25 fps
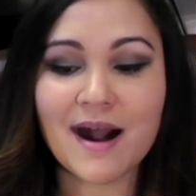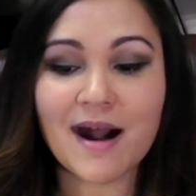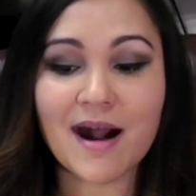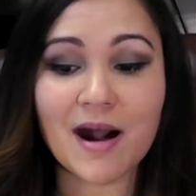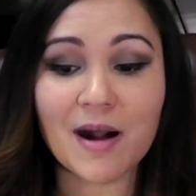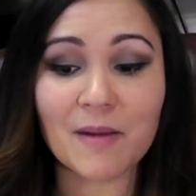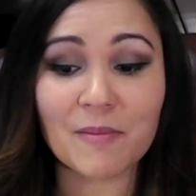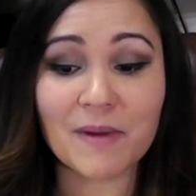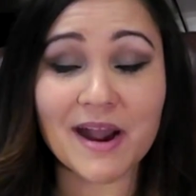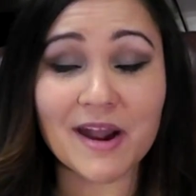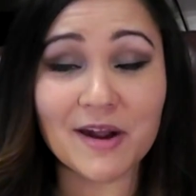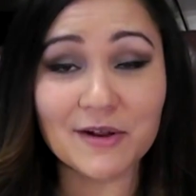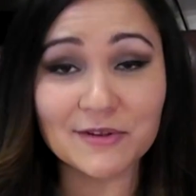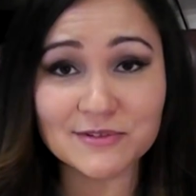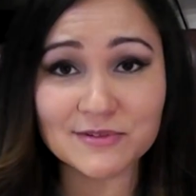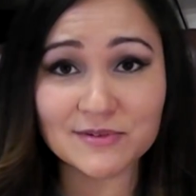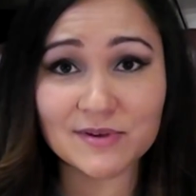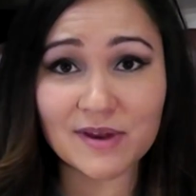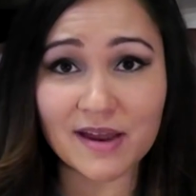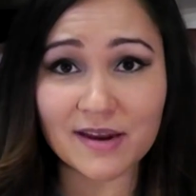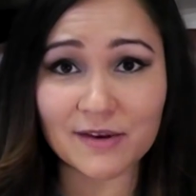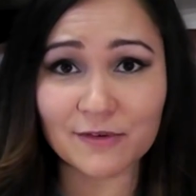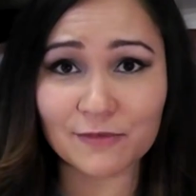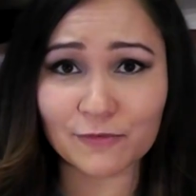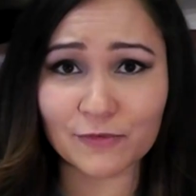I also
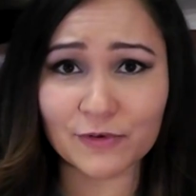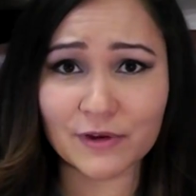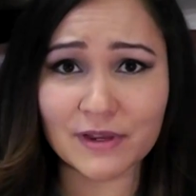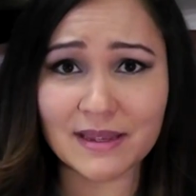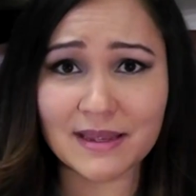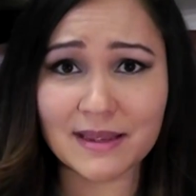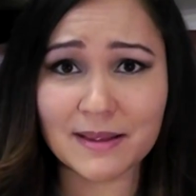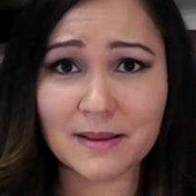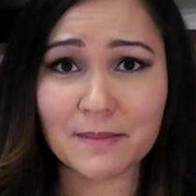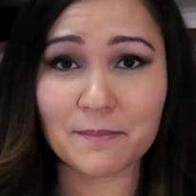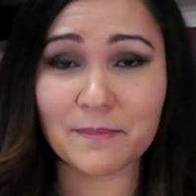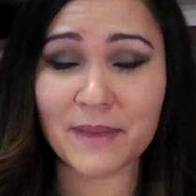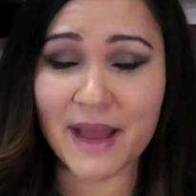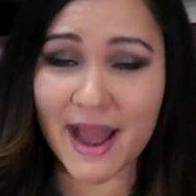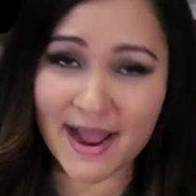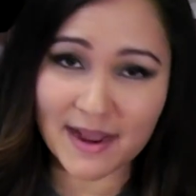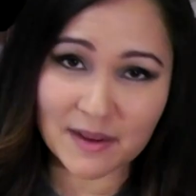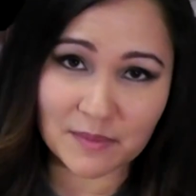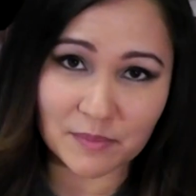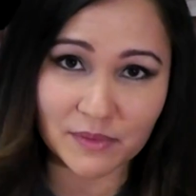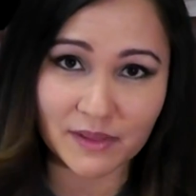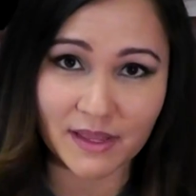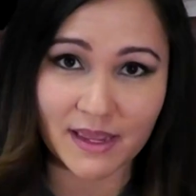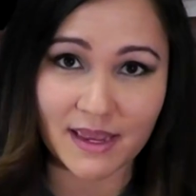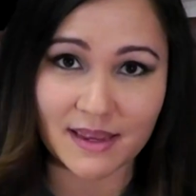got a free
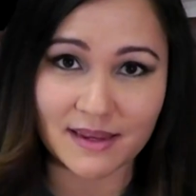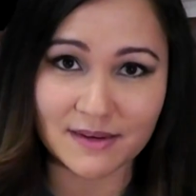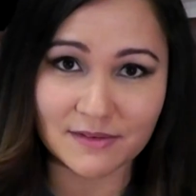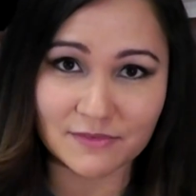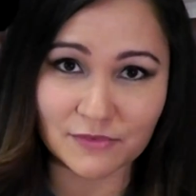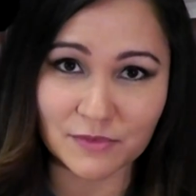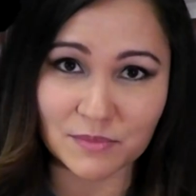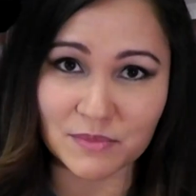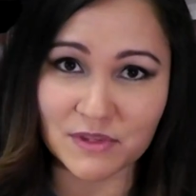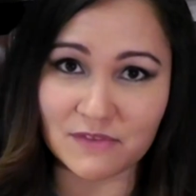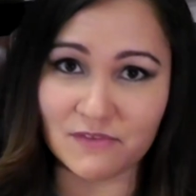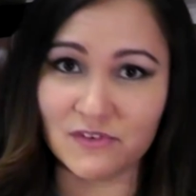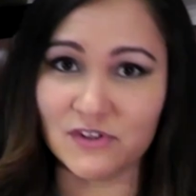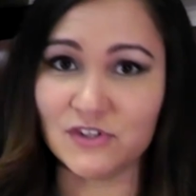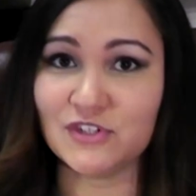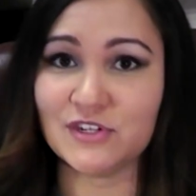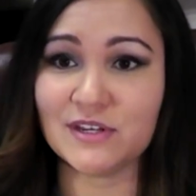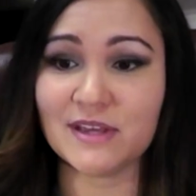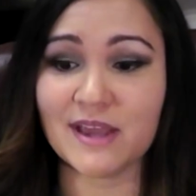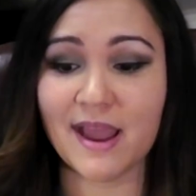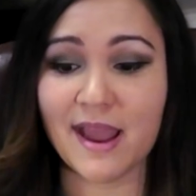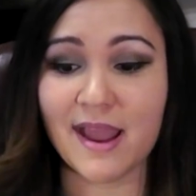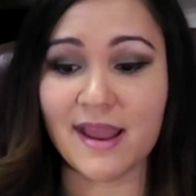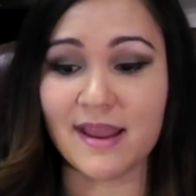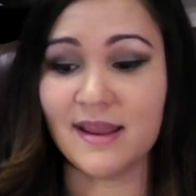backplate from
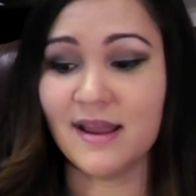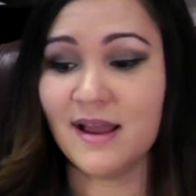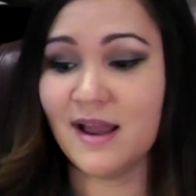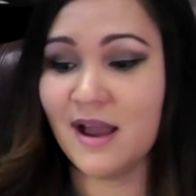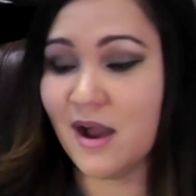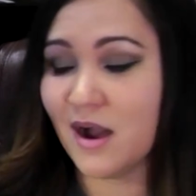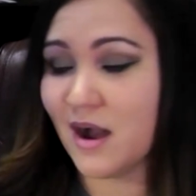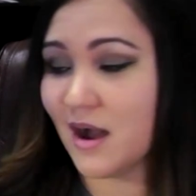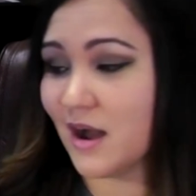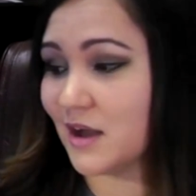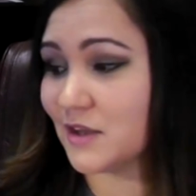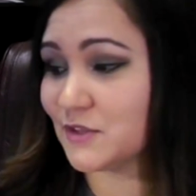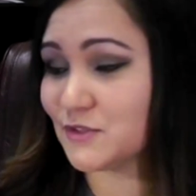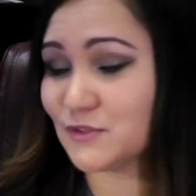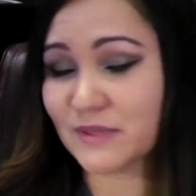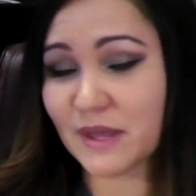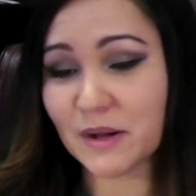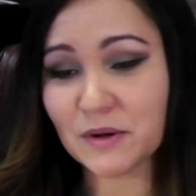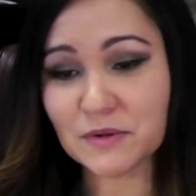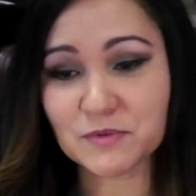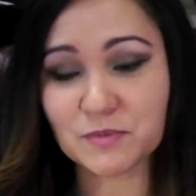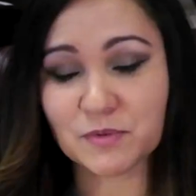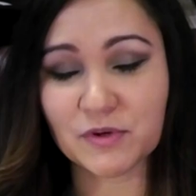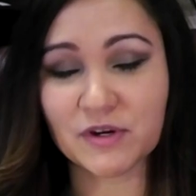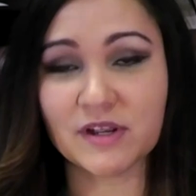EVGA, so
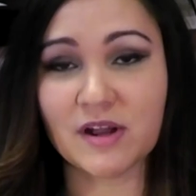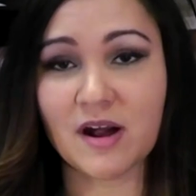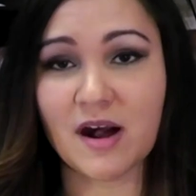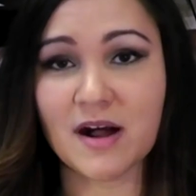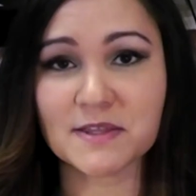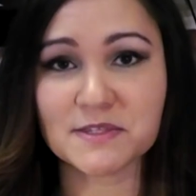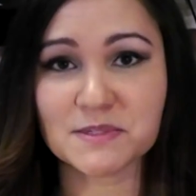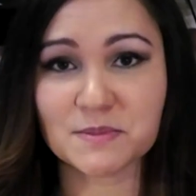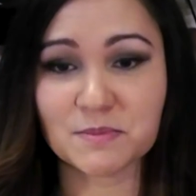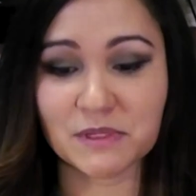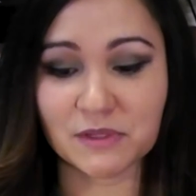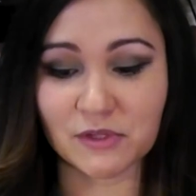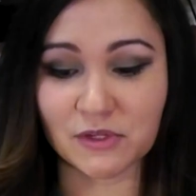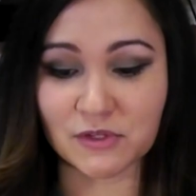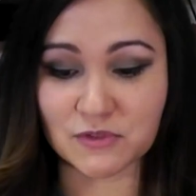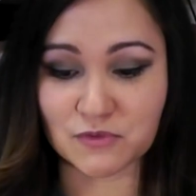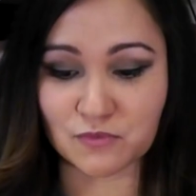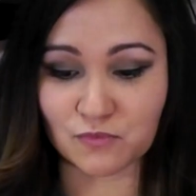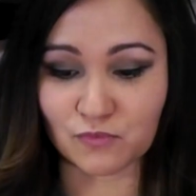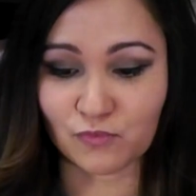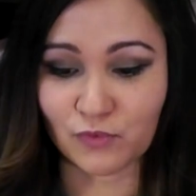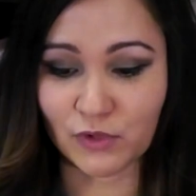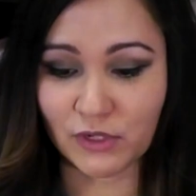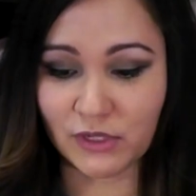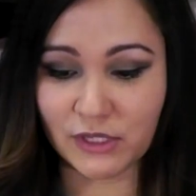that was pretty awesome. It
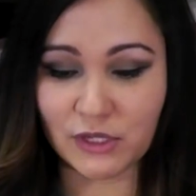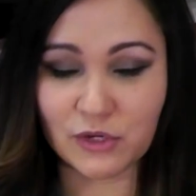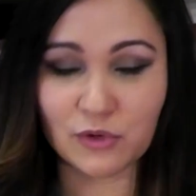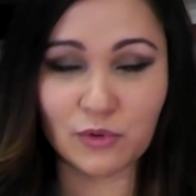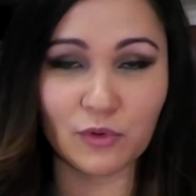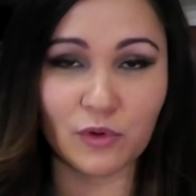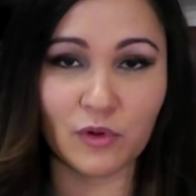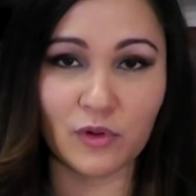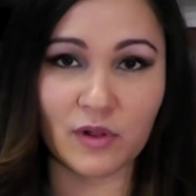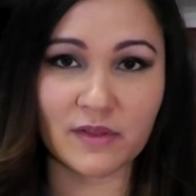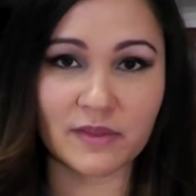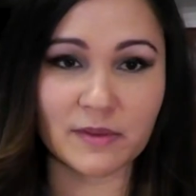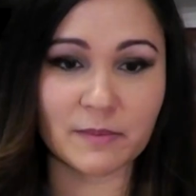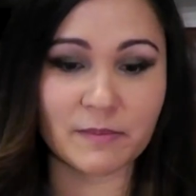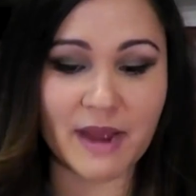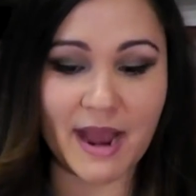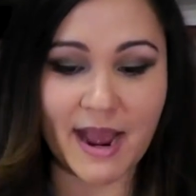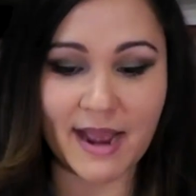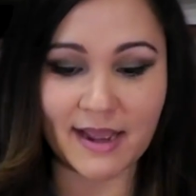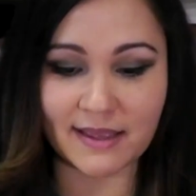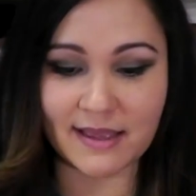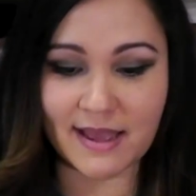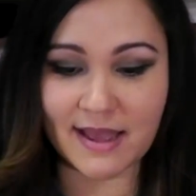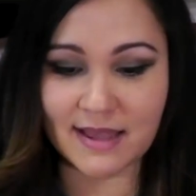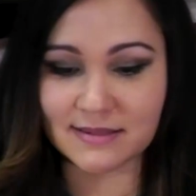looks really cool on the
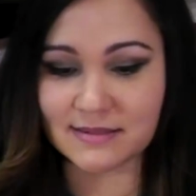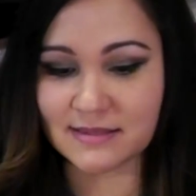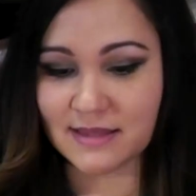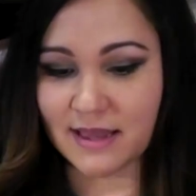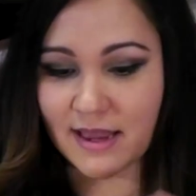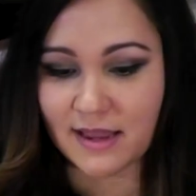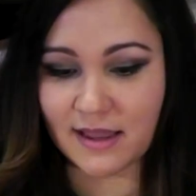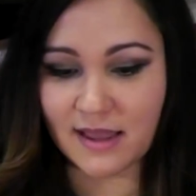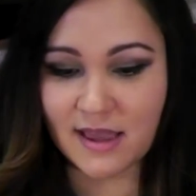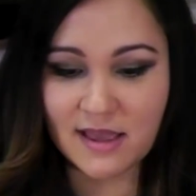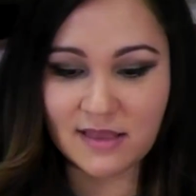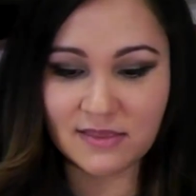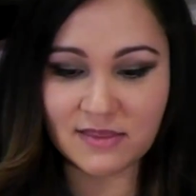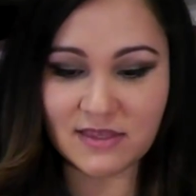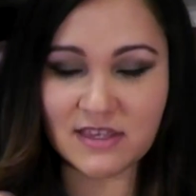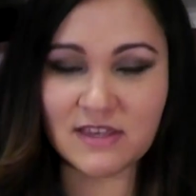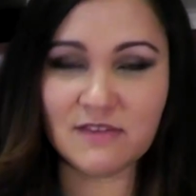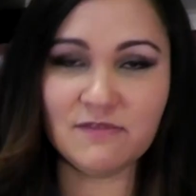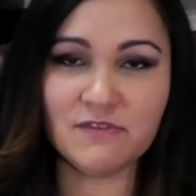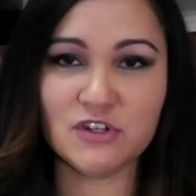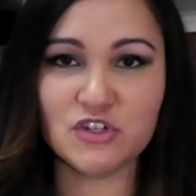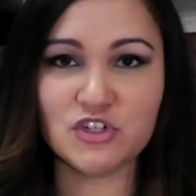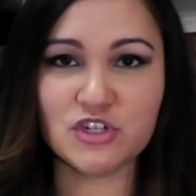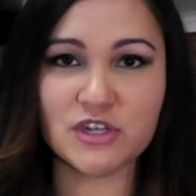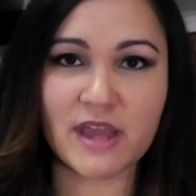back. It has like the
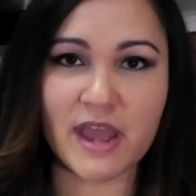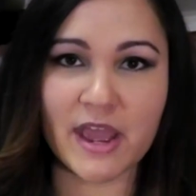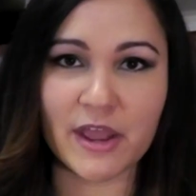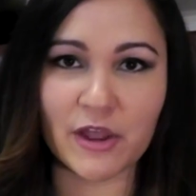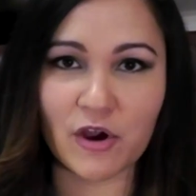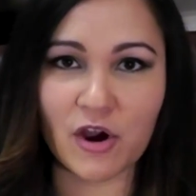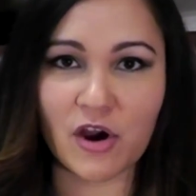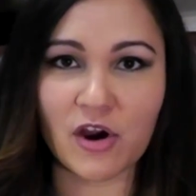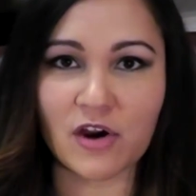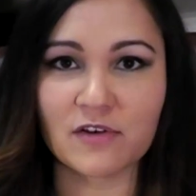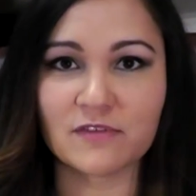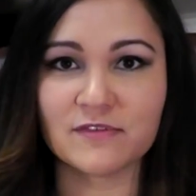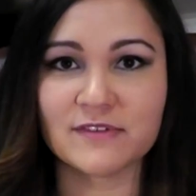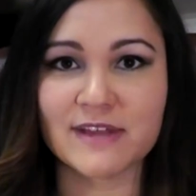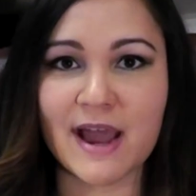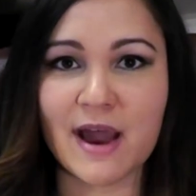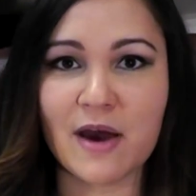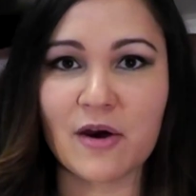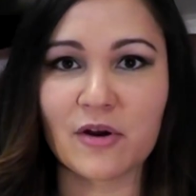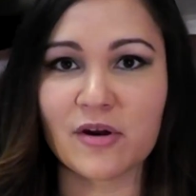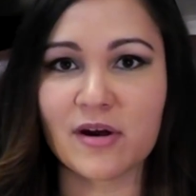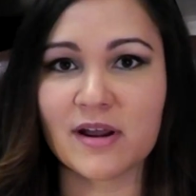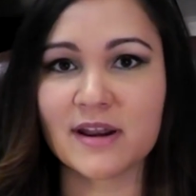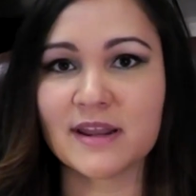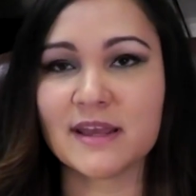EVGA carved
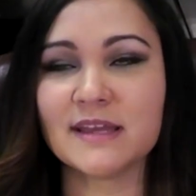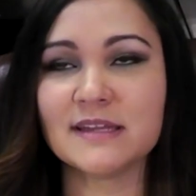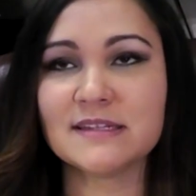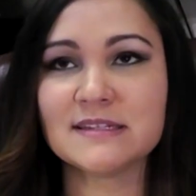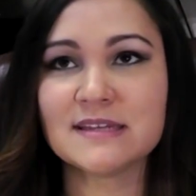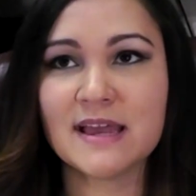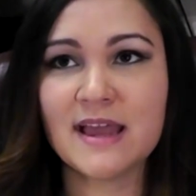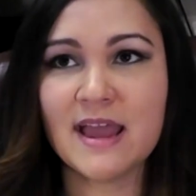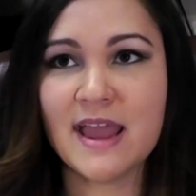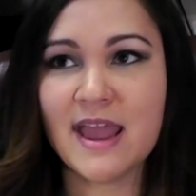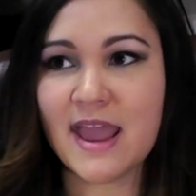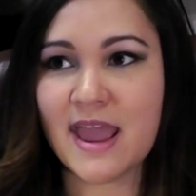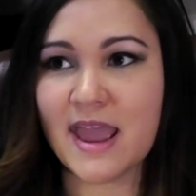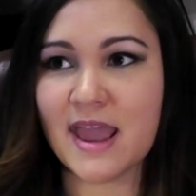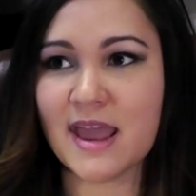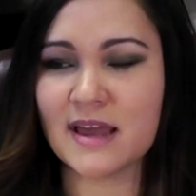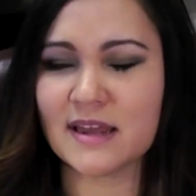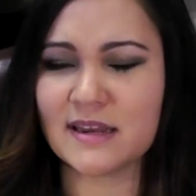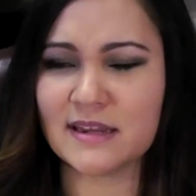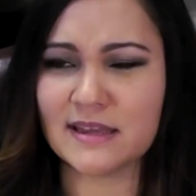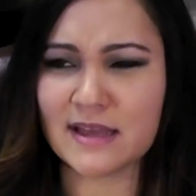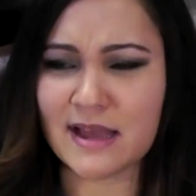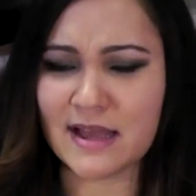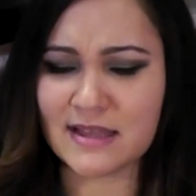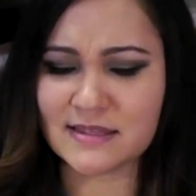out on it,
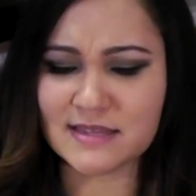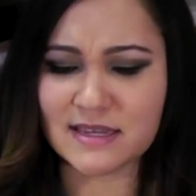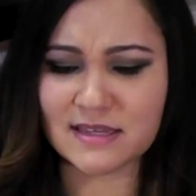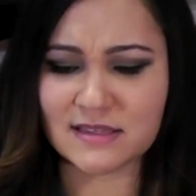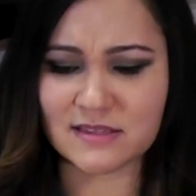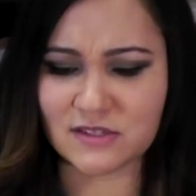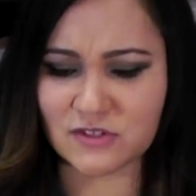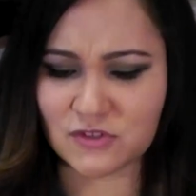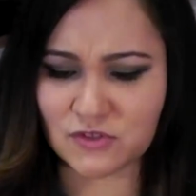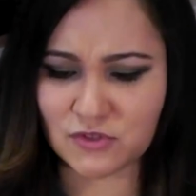and it has like